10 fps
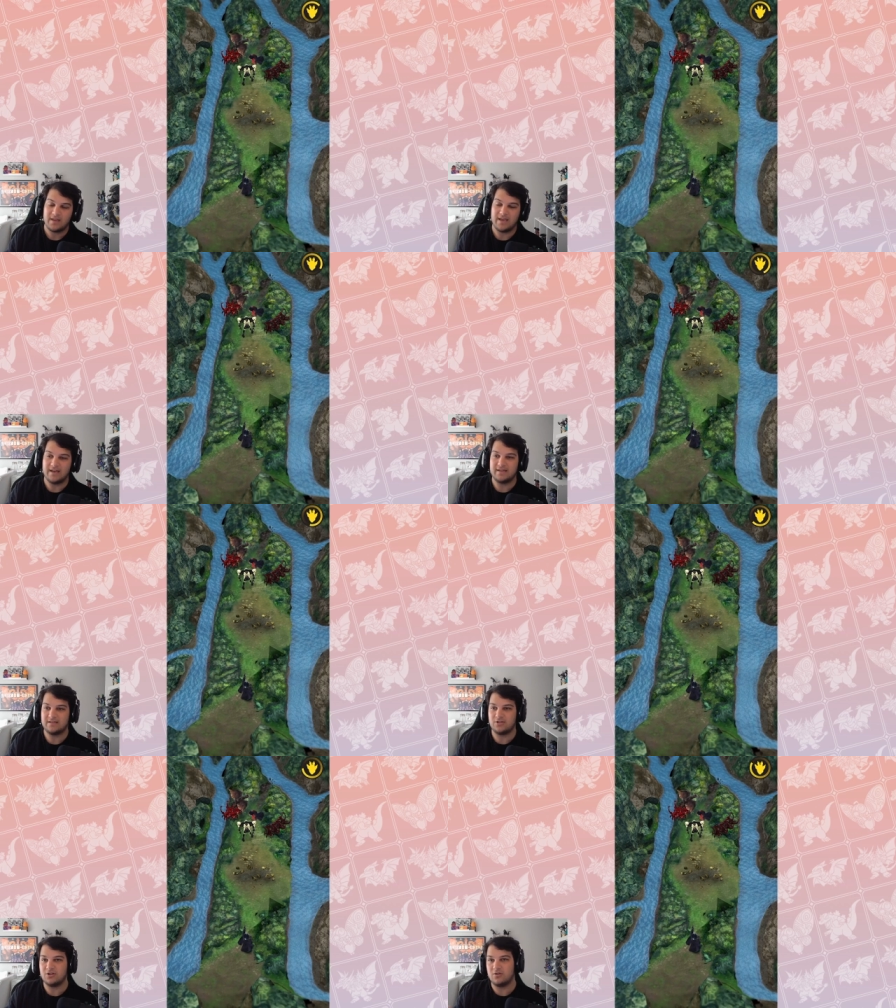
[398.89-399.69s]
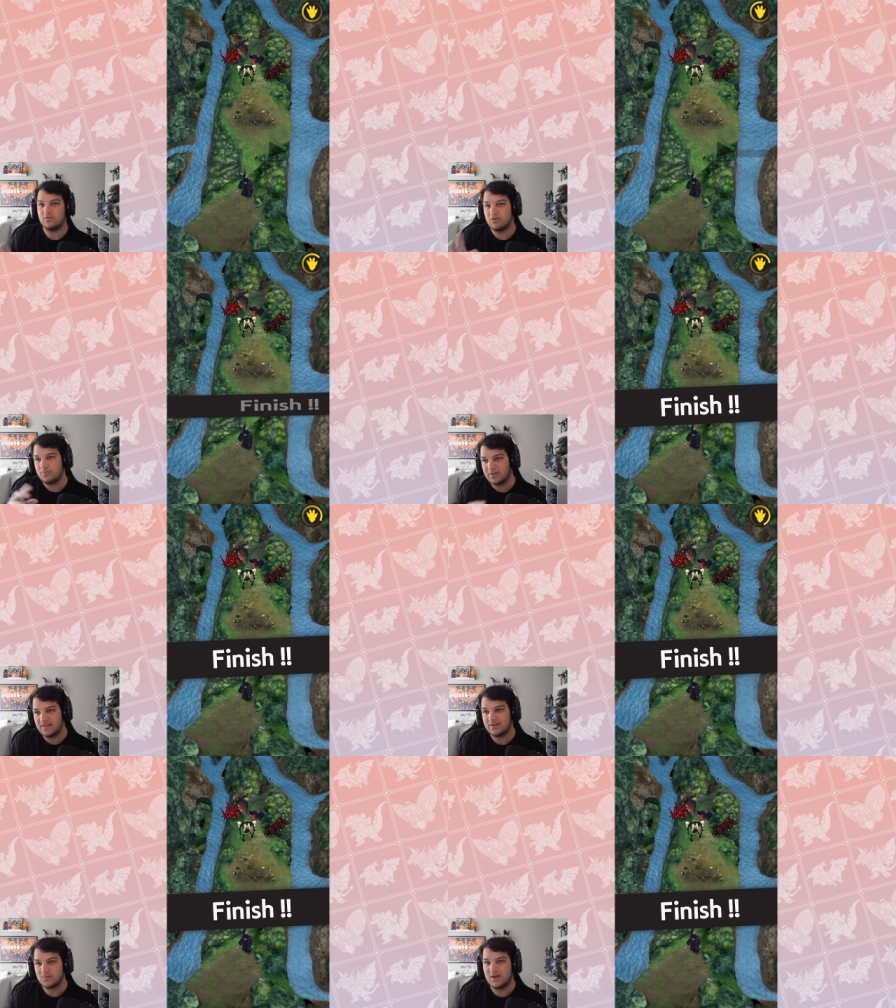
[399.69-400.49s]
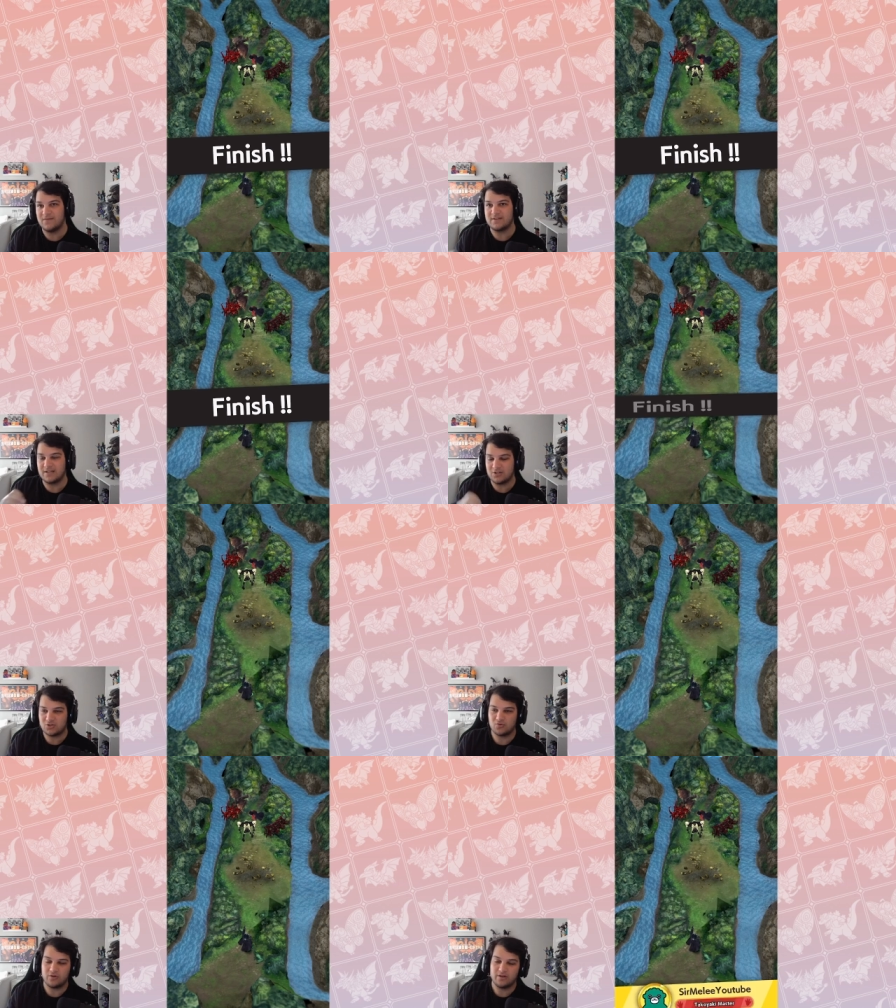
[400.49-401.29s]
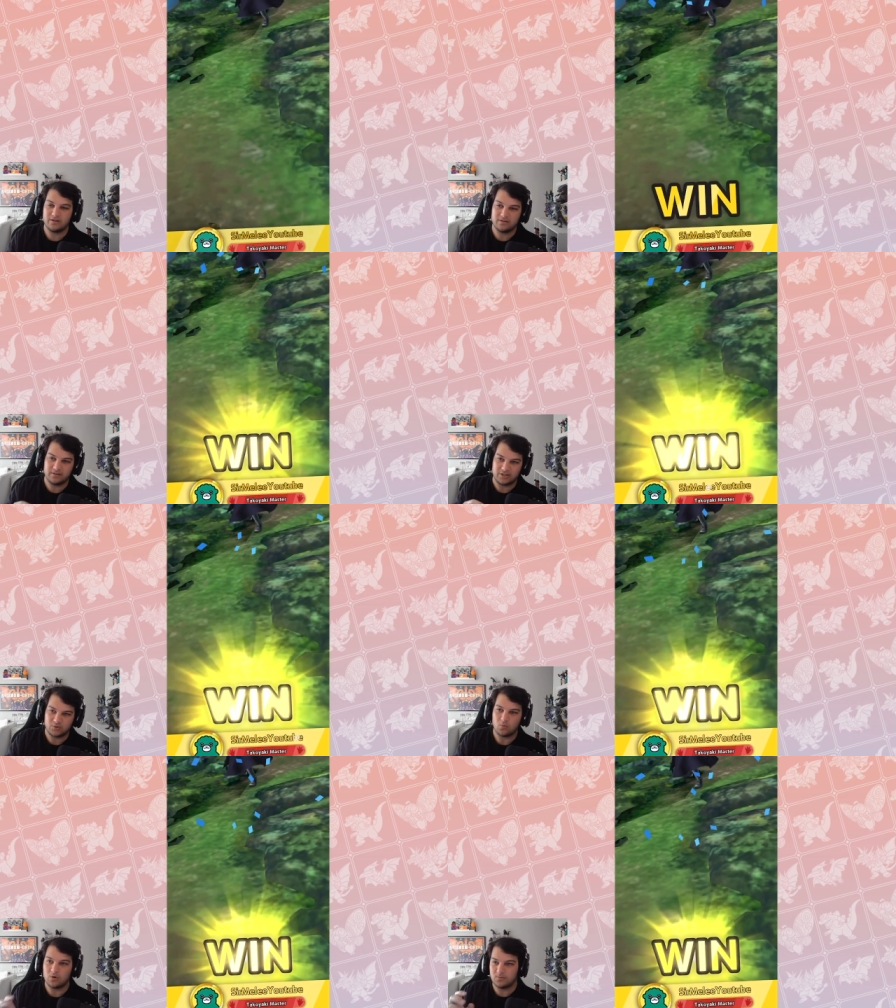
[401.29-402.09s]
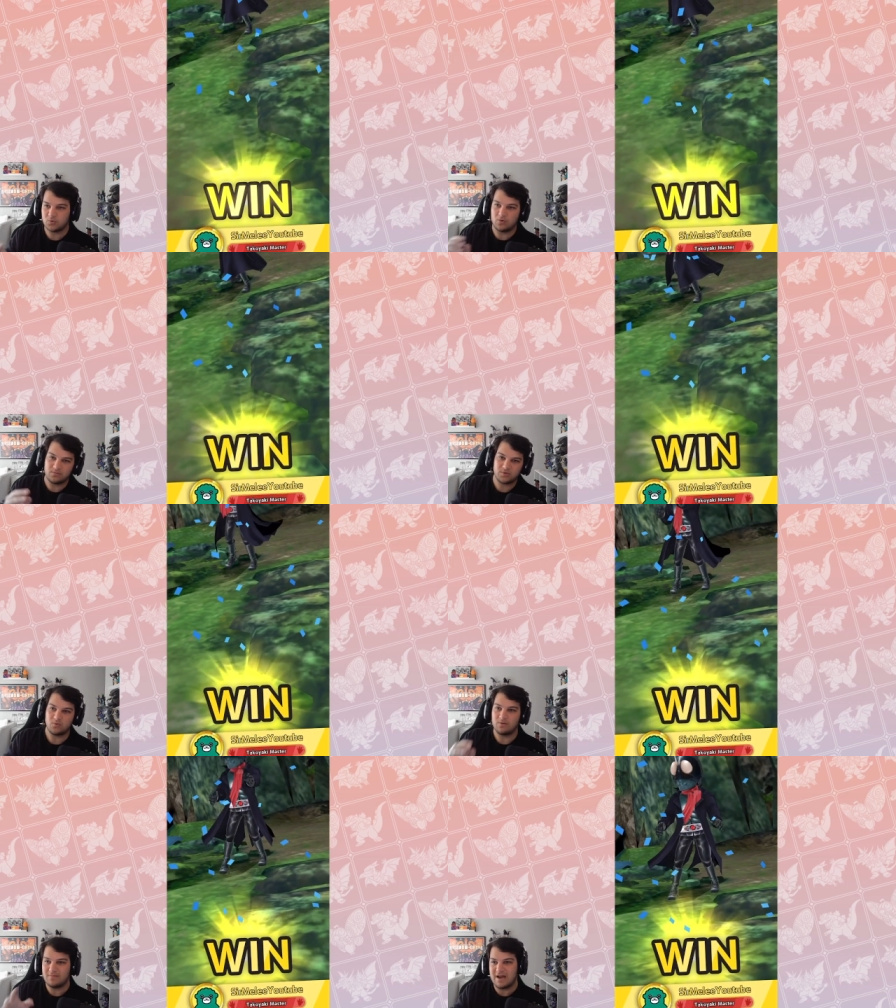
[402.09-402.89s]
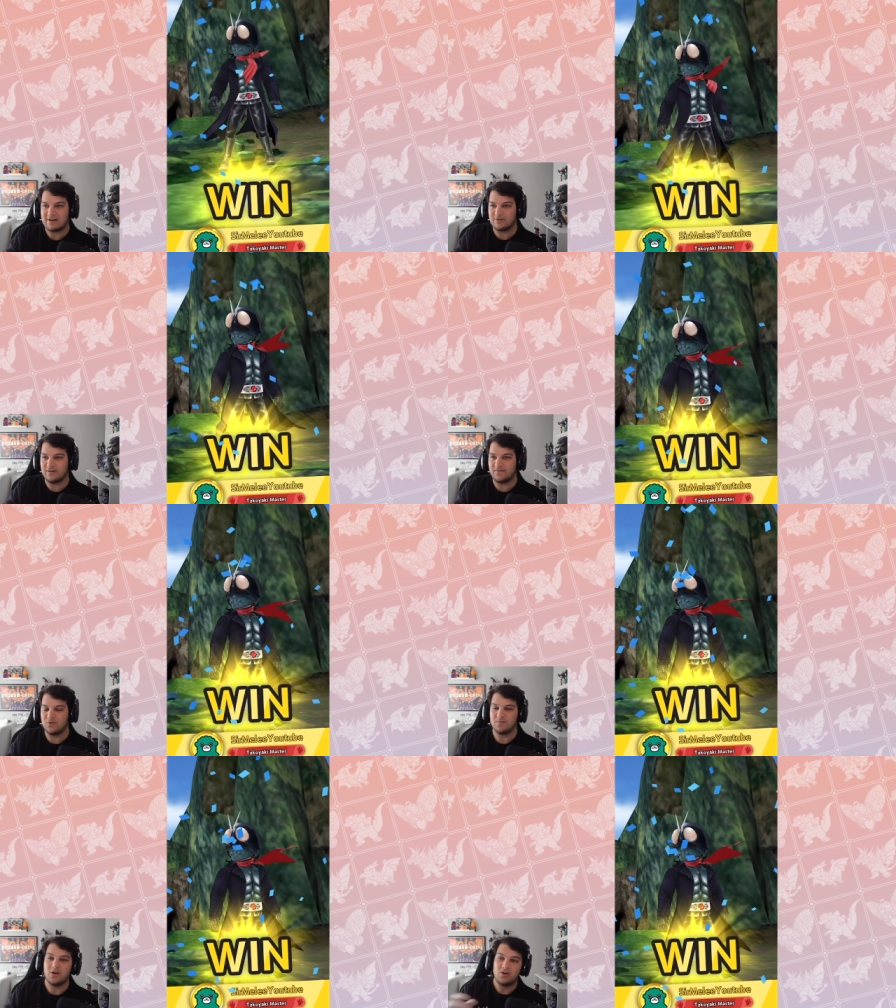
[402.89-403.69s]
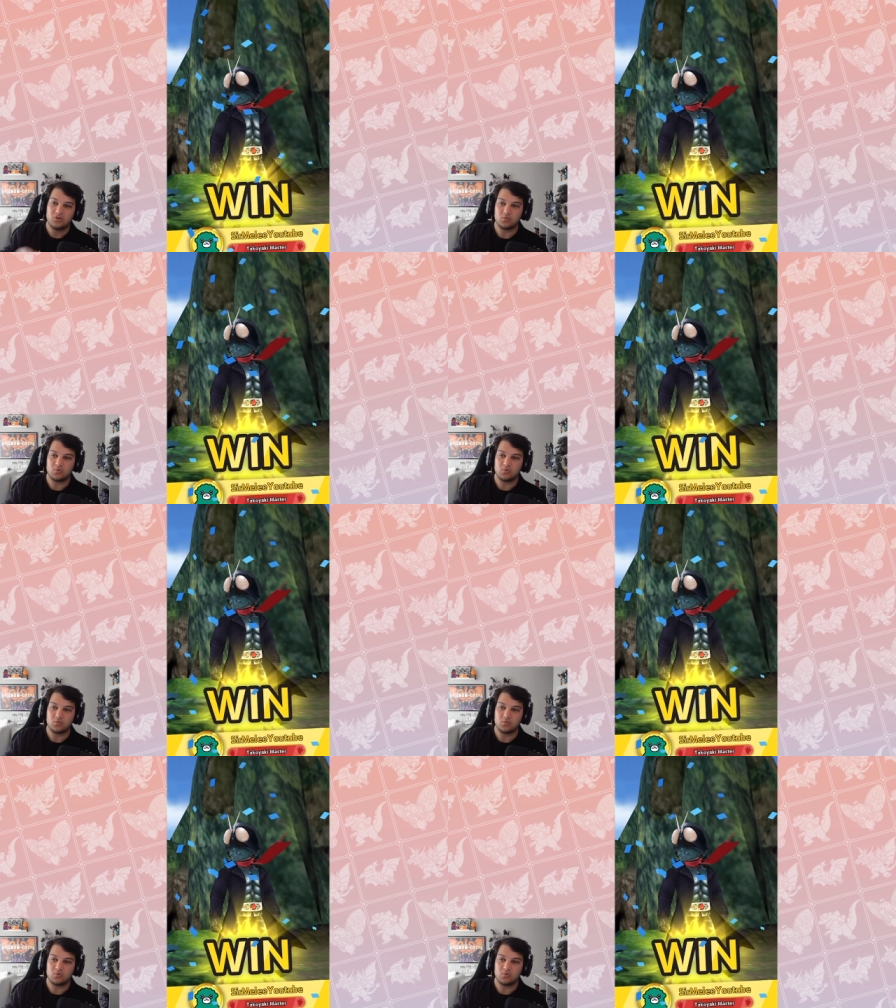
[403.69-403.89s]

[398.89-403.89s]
And you know, you play this wave and it's like destroy a like swarm, swarm, swarm, aggregate form,